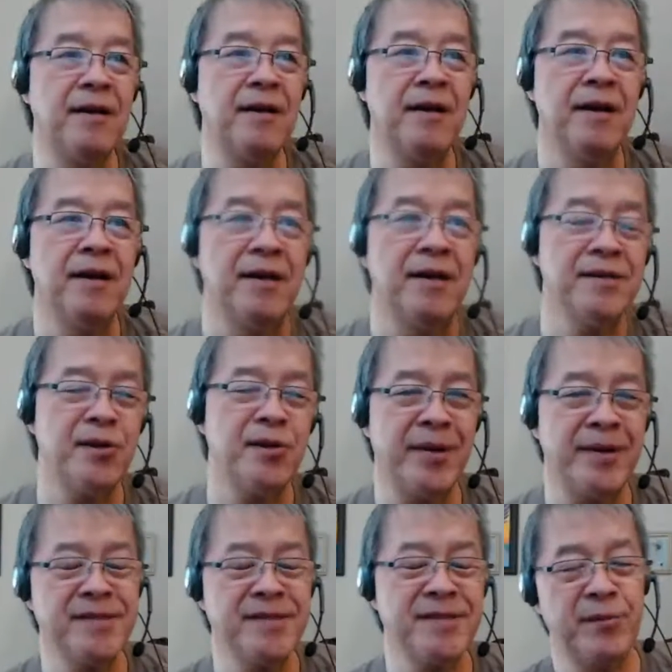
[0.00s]
so basically
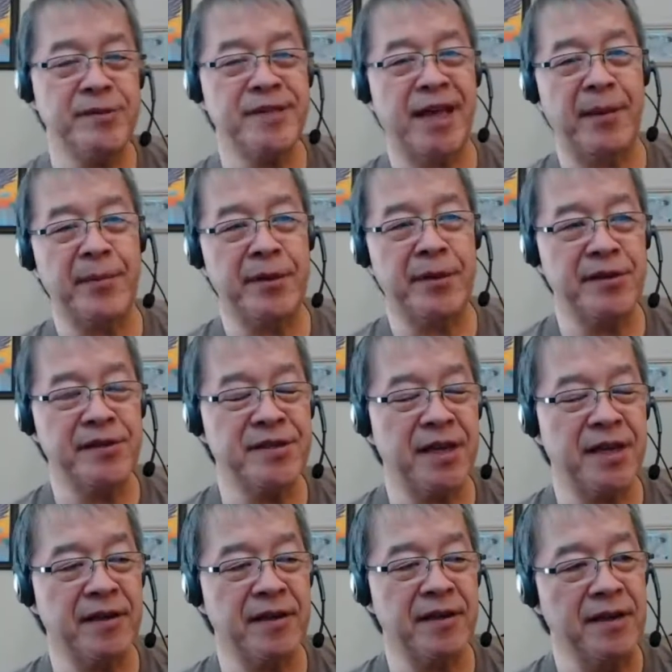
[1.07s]
what's happening, you're saying,
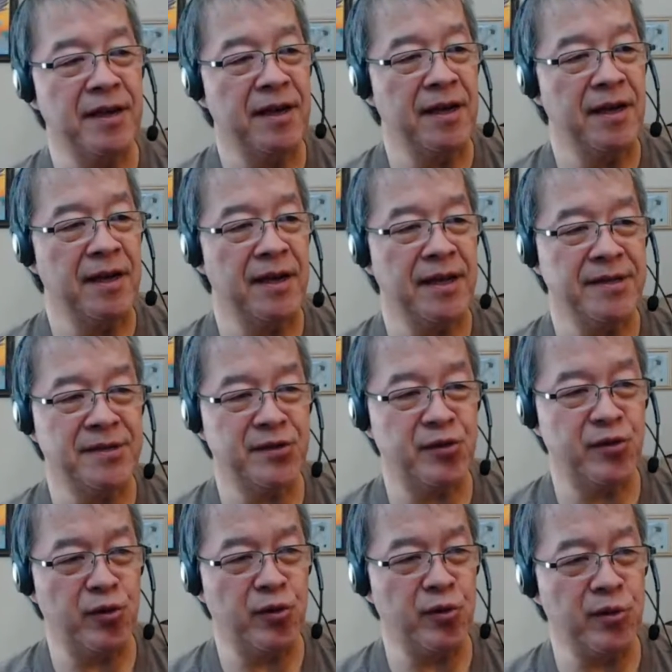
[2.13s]
is Google
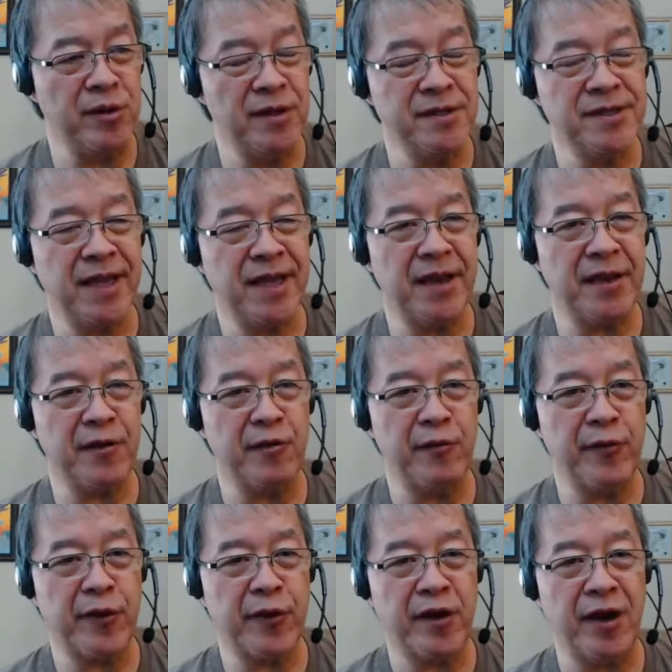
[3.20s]
is handing over the
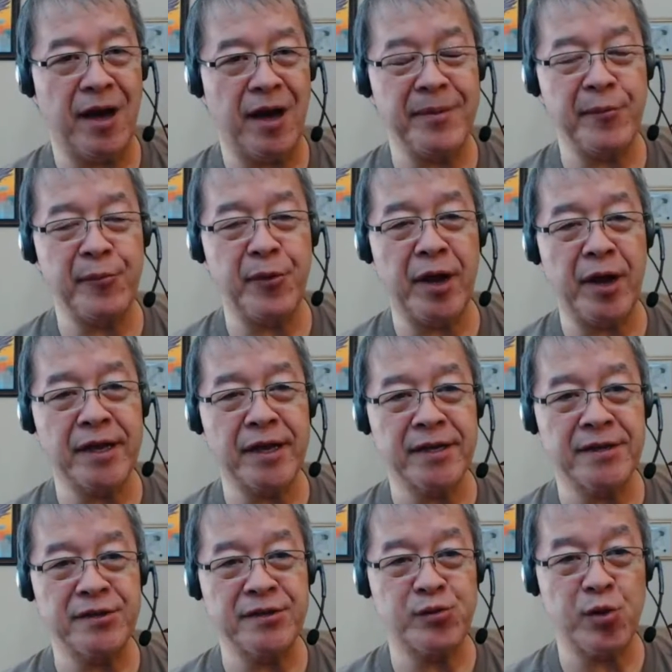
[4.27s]
copyright
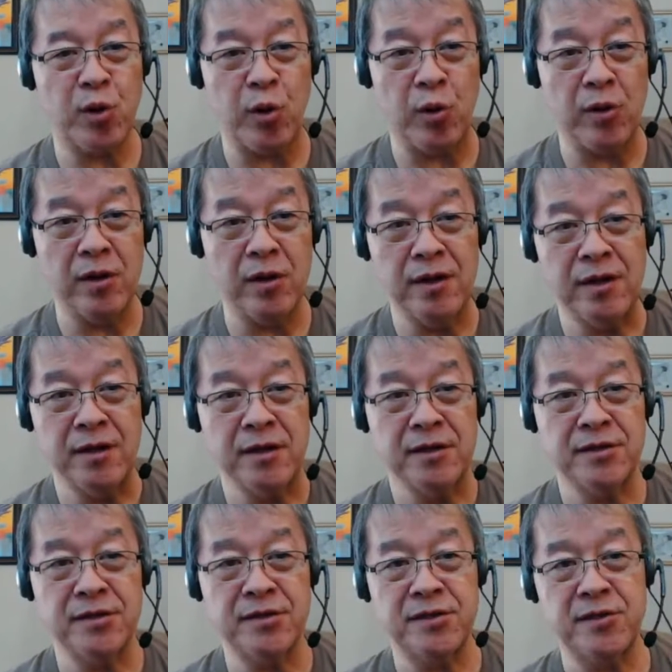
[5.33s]
control to
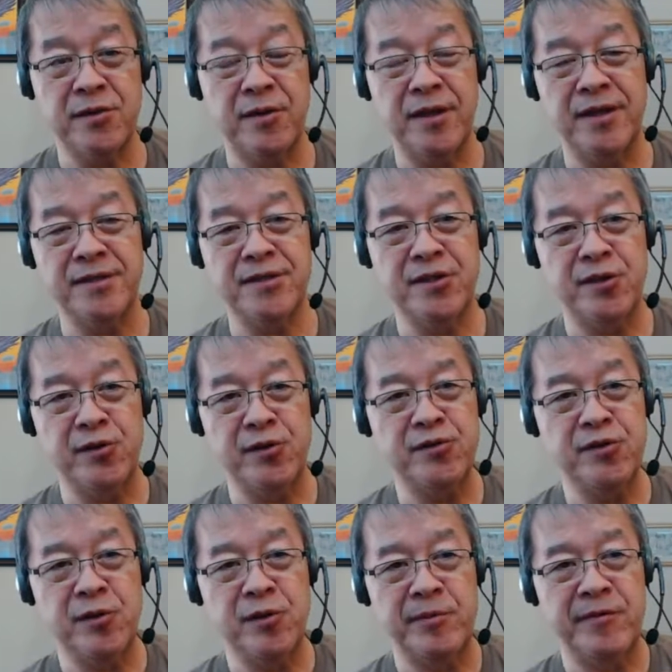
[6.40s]
its YouTube
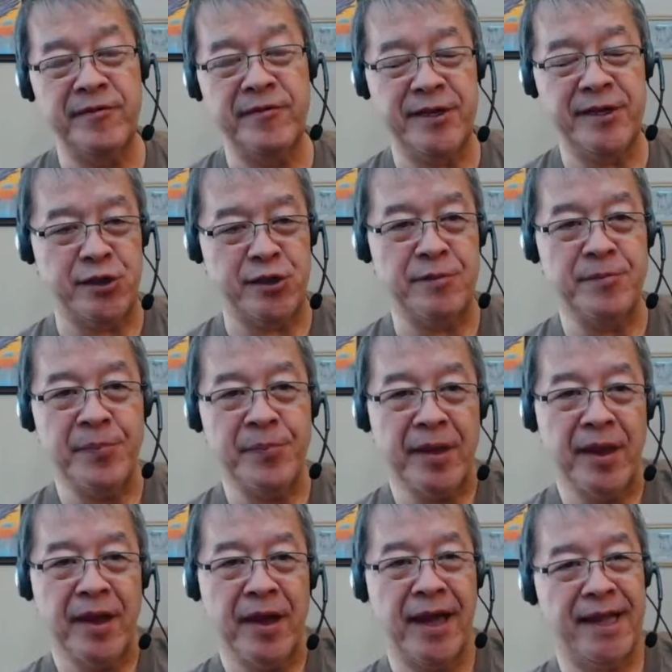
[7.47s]
division
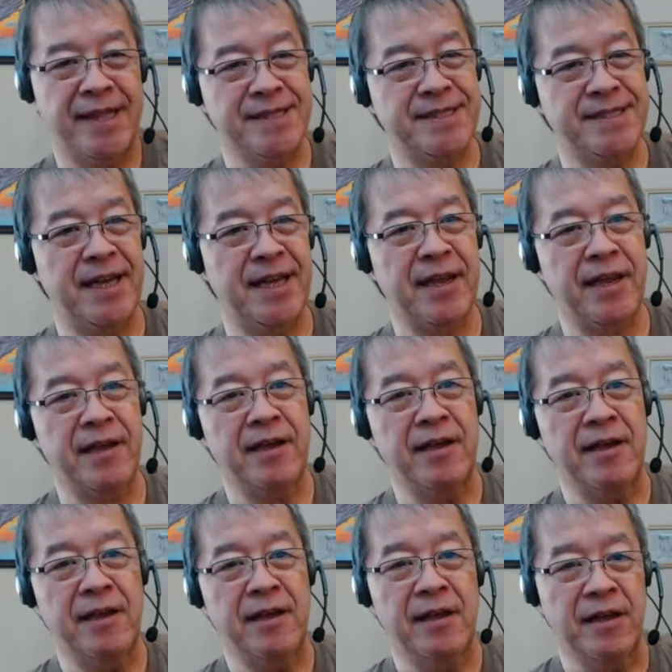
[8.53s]
and setting
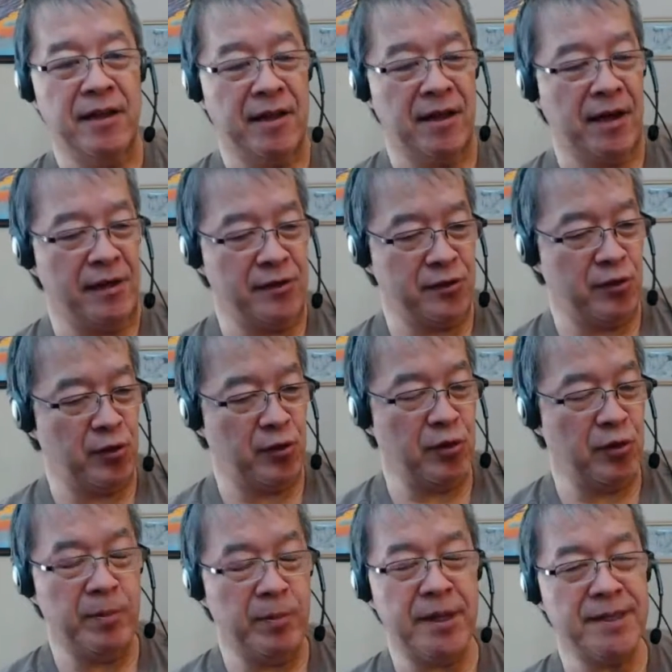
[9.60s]
Google
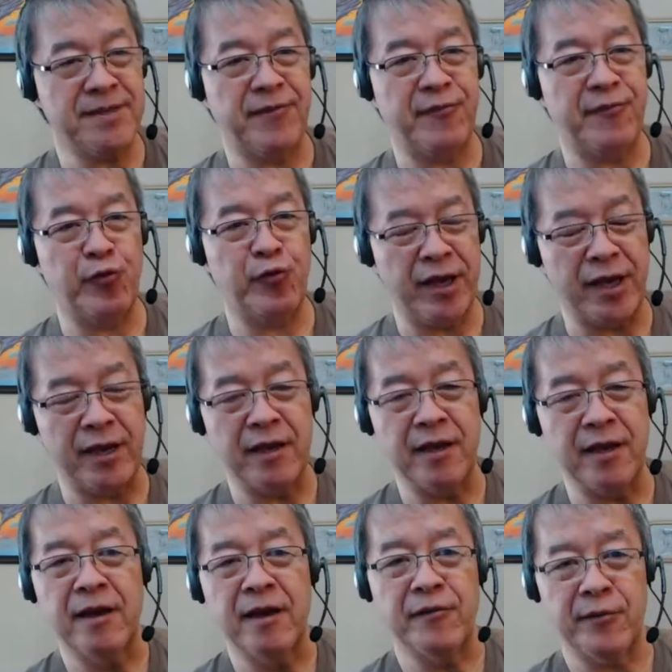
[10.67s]
Plus free
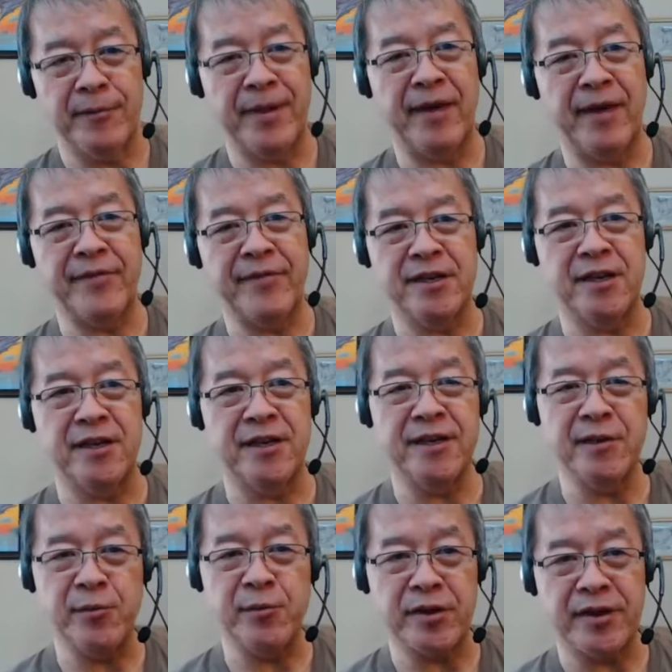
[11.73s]
from having to deal with
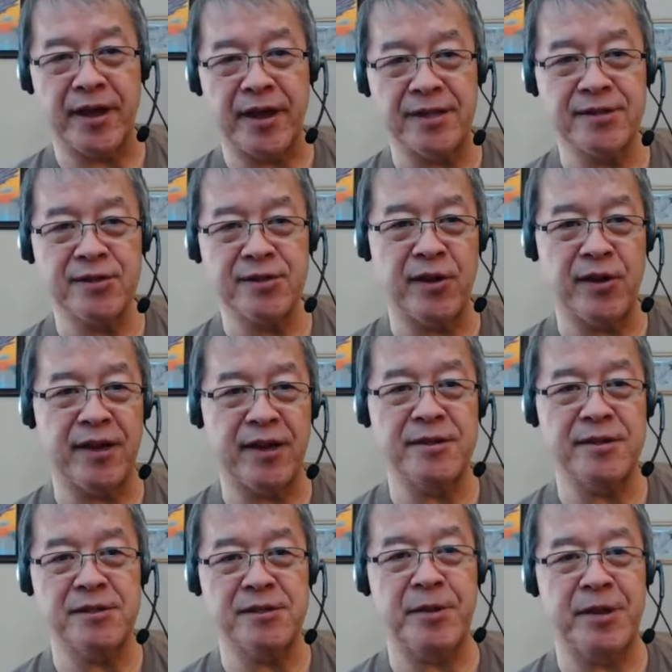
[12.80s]
that, so they can just be
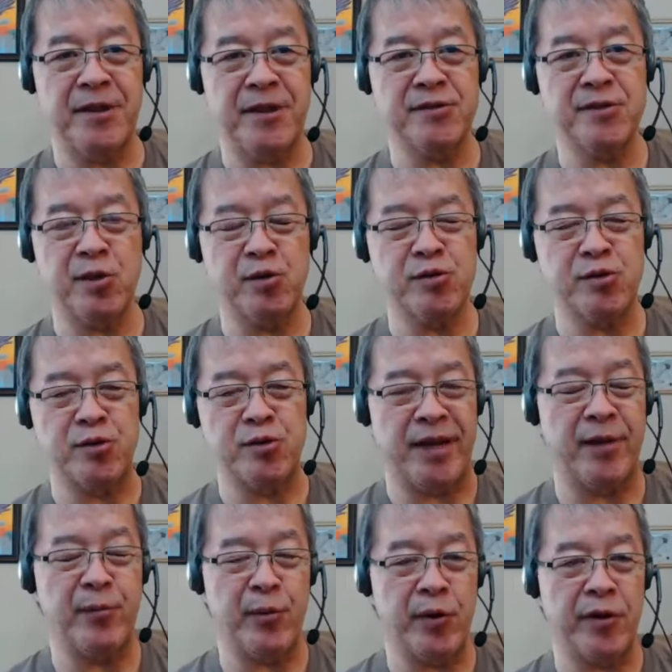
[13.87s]
their social network